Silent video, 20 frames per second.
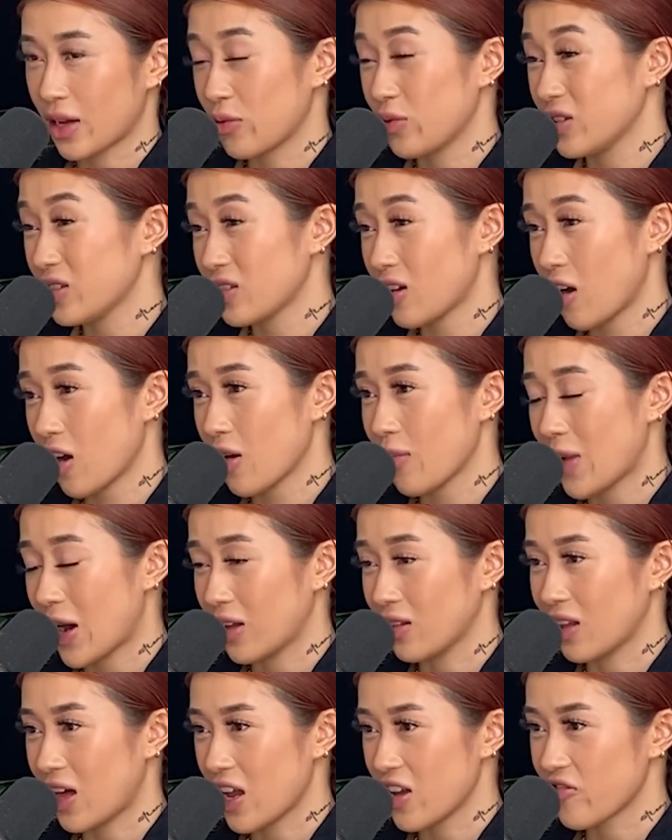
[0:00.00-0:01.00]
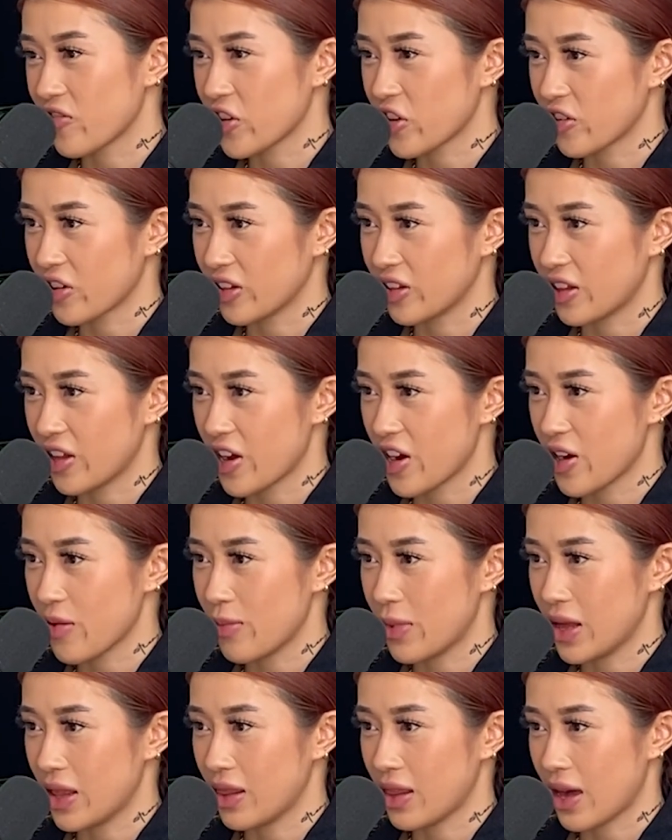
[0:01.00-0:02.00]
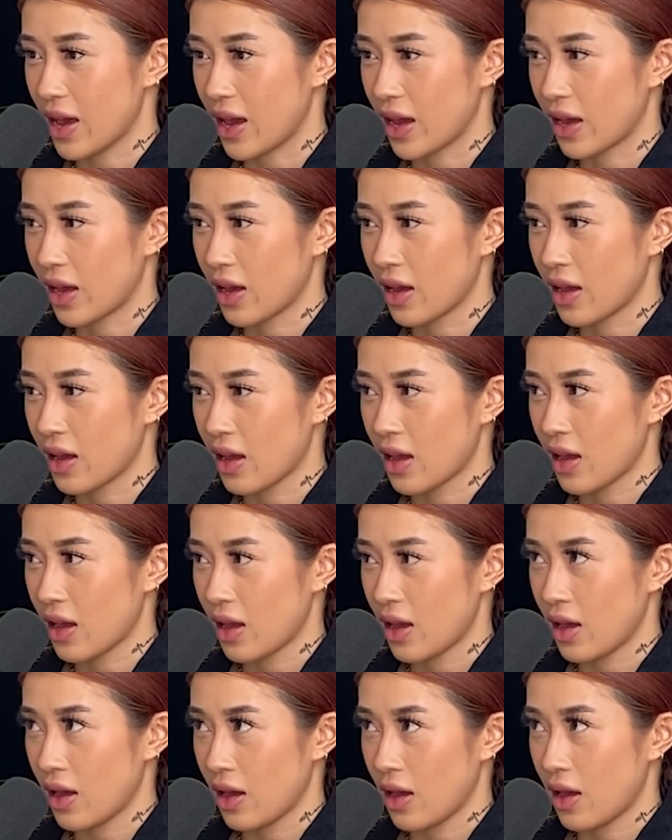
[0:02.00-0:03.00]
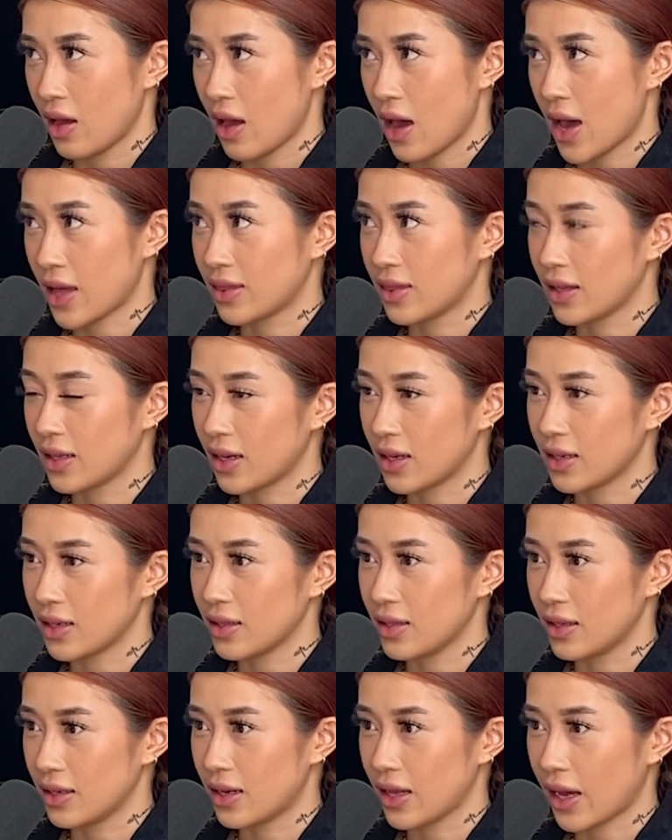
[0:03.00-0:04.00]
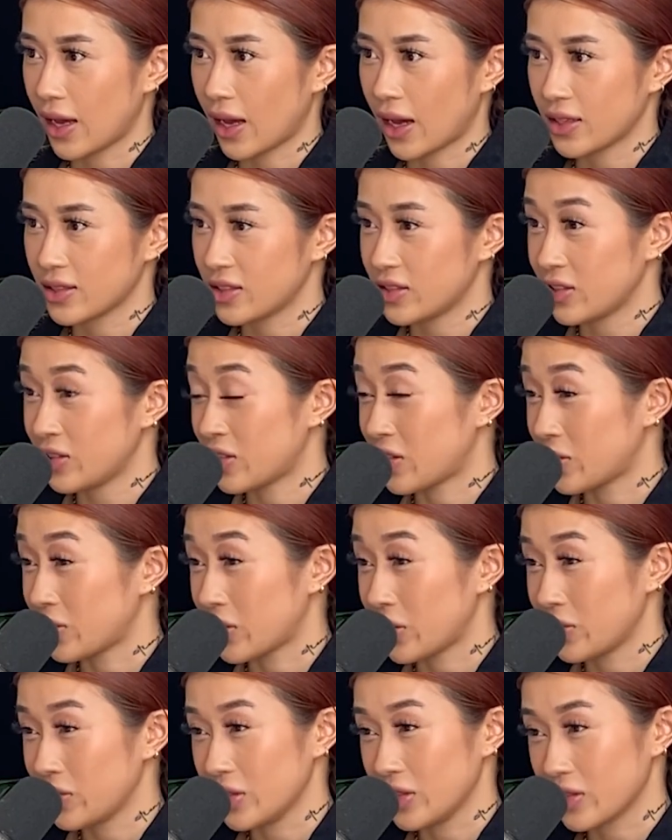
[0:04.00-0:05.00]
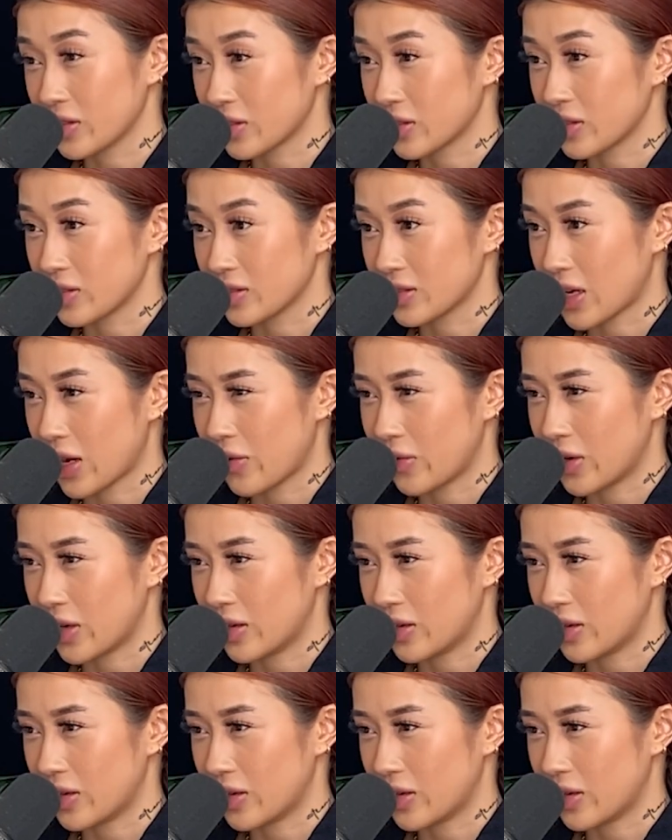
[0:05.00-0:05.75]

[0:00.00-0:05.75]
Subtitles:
we'll talk about life here and there, but like at the end of the day, I still don't know these girls that well.